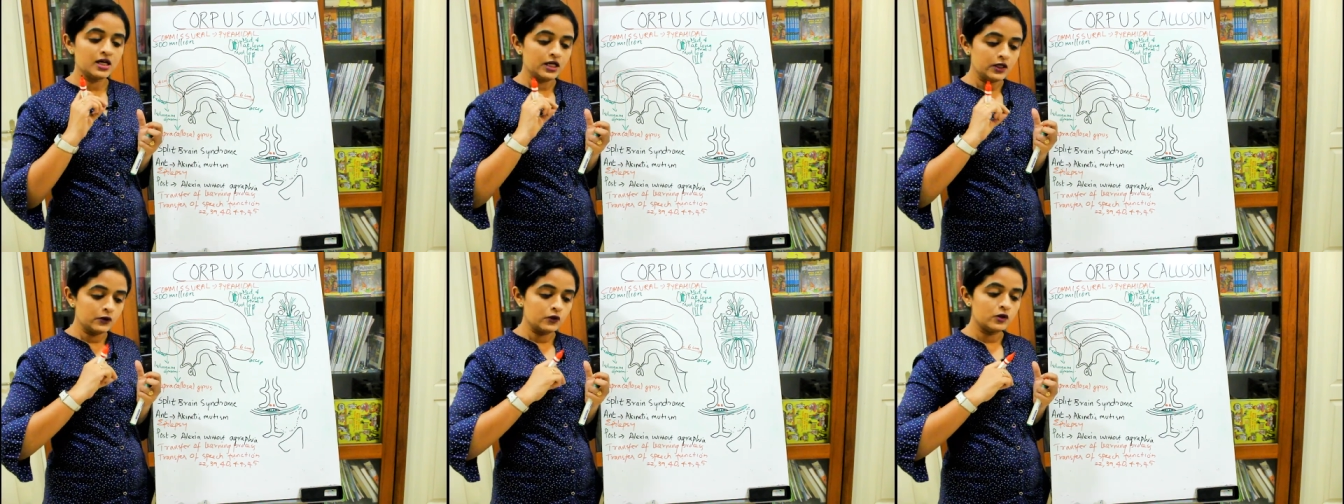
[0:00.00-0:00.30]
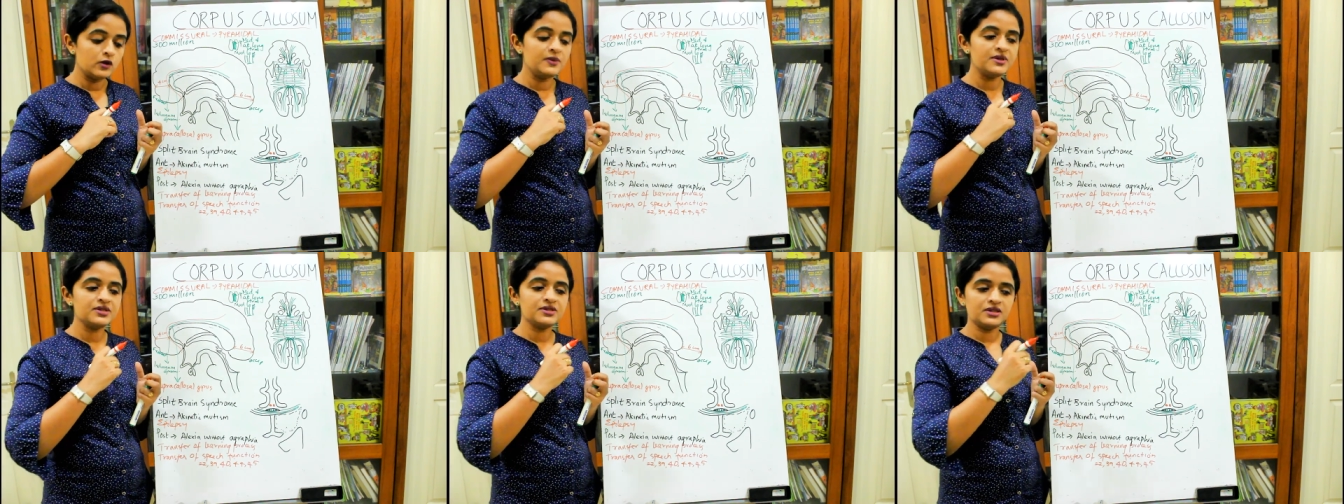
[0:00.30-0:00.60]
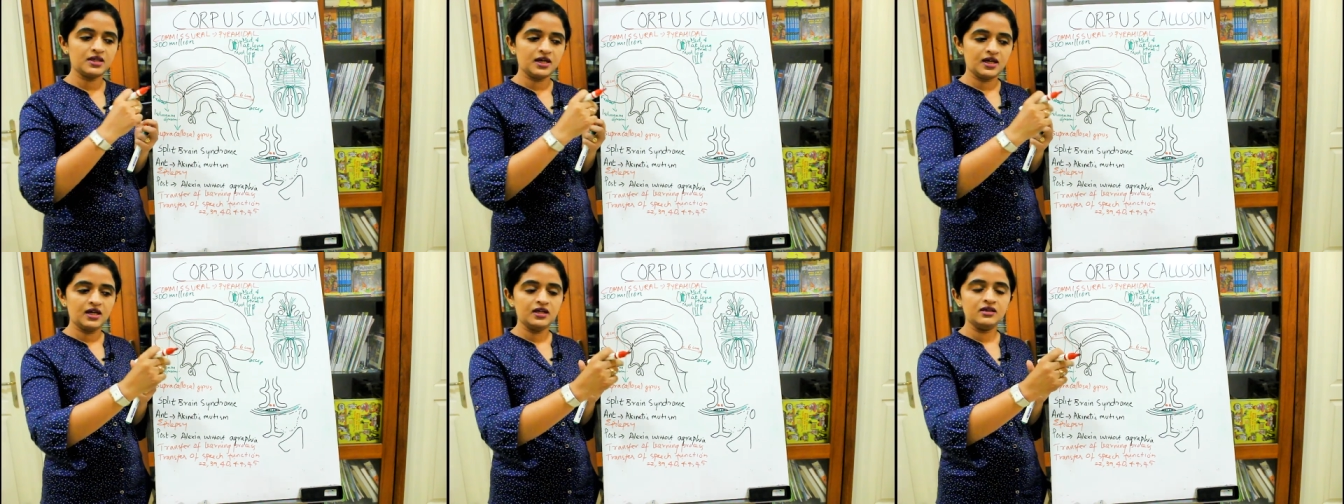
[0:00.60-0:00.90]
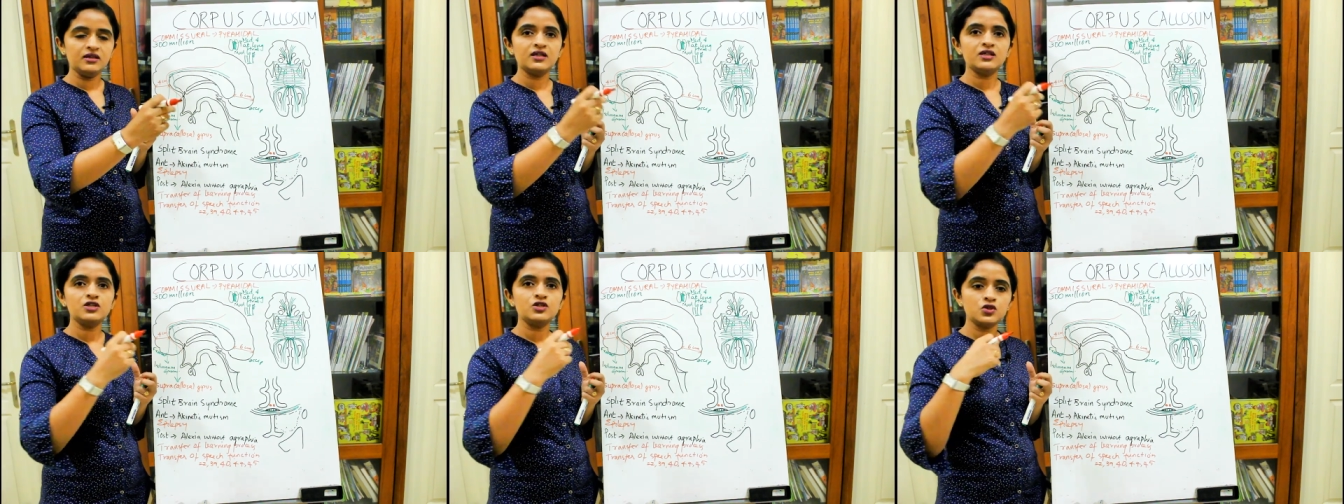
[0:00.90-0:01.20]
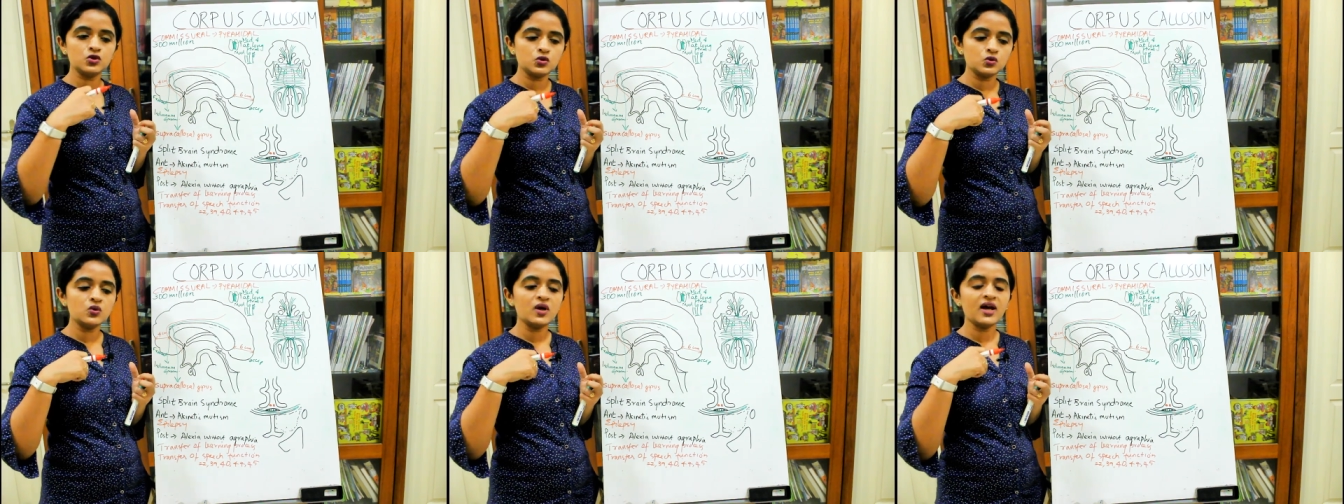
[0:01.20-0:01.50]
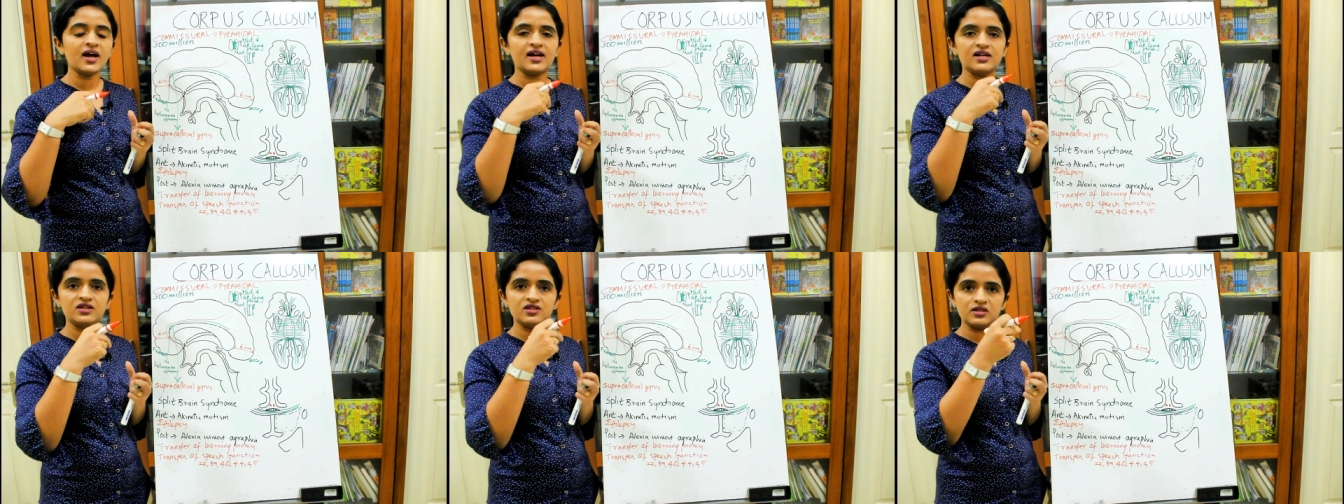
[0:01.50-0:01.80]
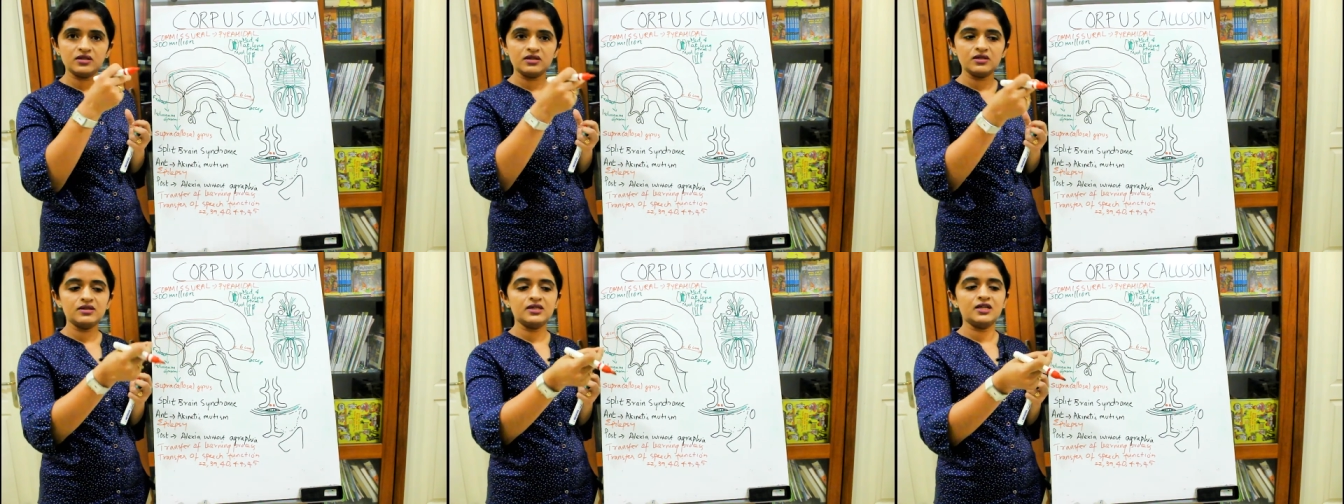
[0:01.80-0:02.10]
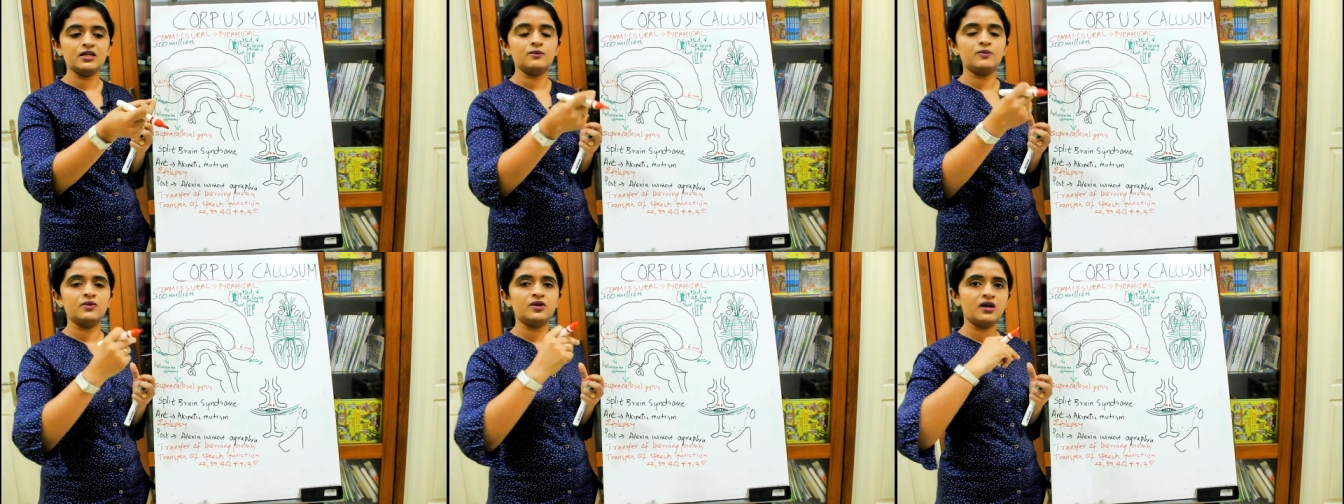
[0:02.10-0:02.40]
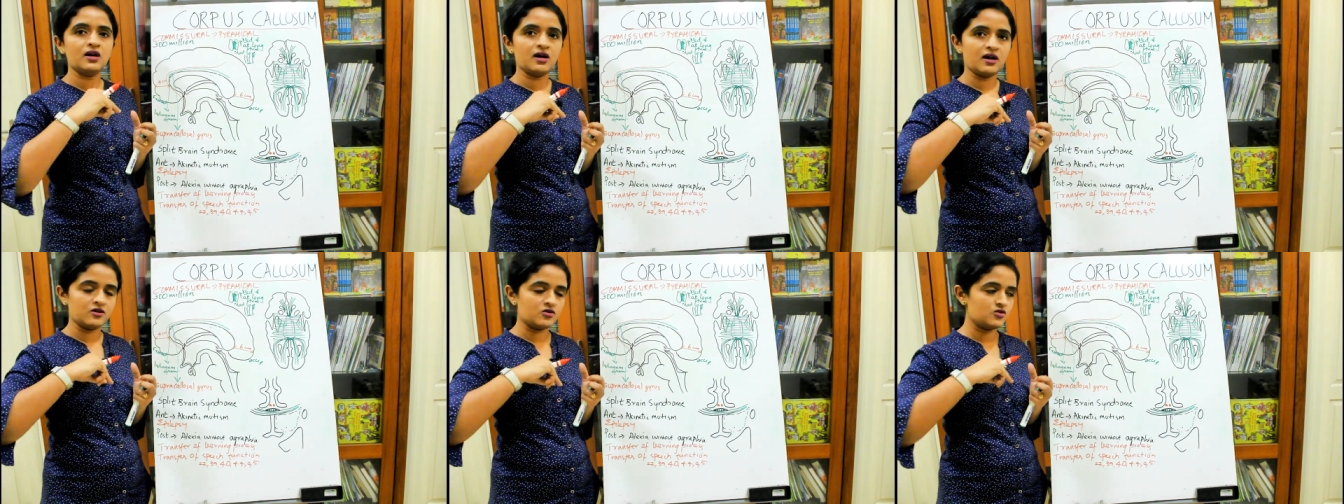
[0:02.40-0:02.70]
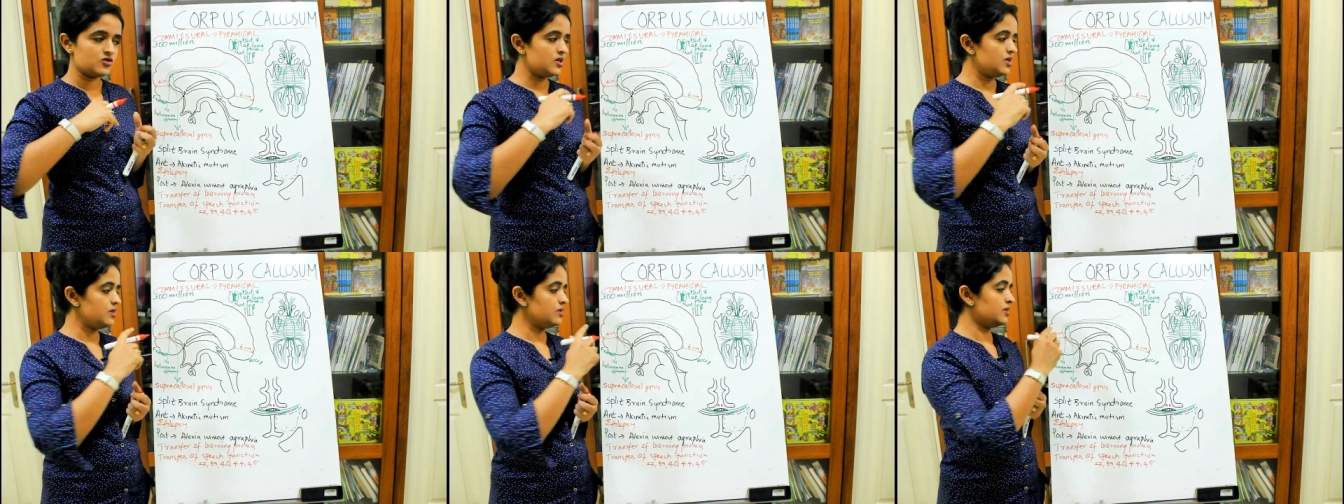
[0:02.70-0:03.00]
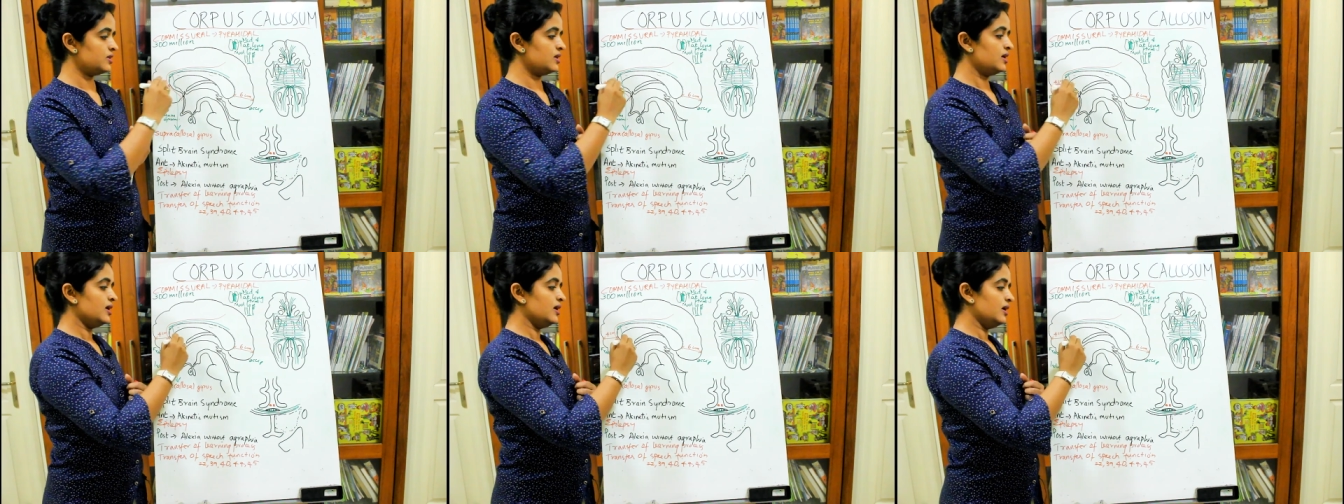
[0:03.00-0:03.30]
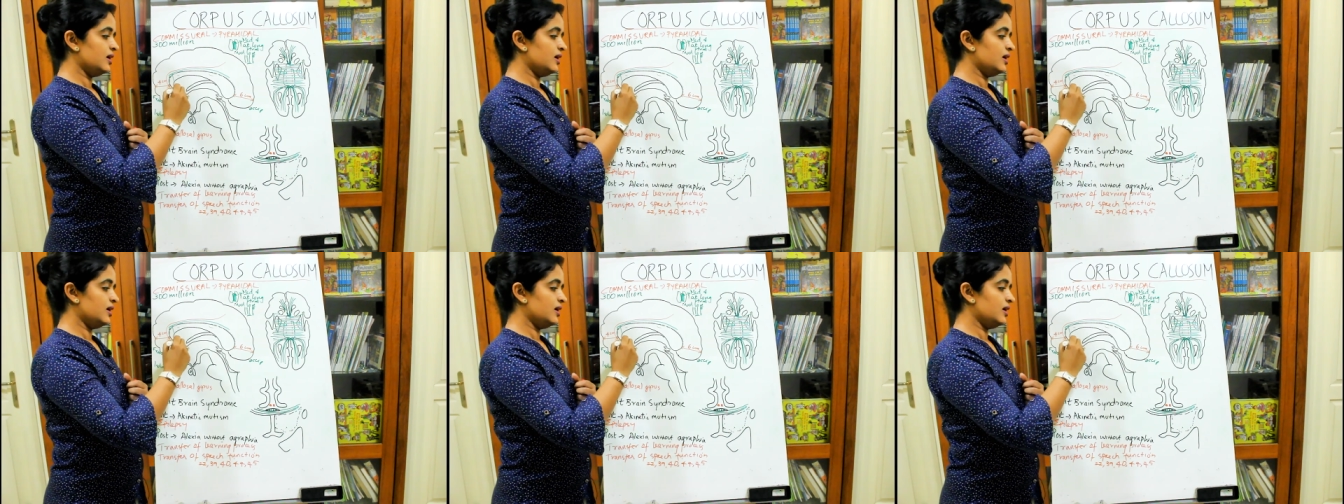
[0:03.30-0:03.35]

you will be seeing the two anterior cerebral arteries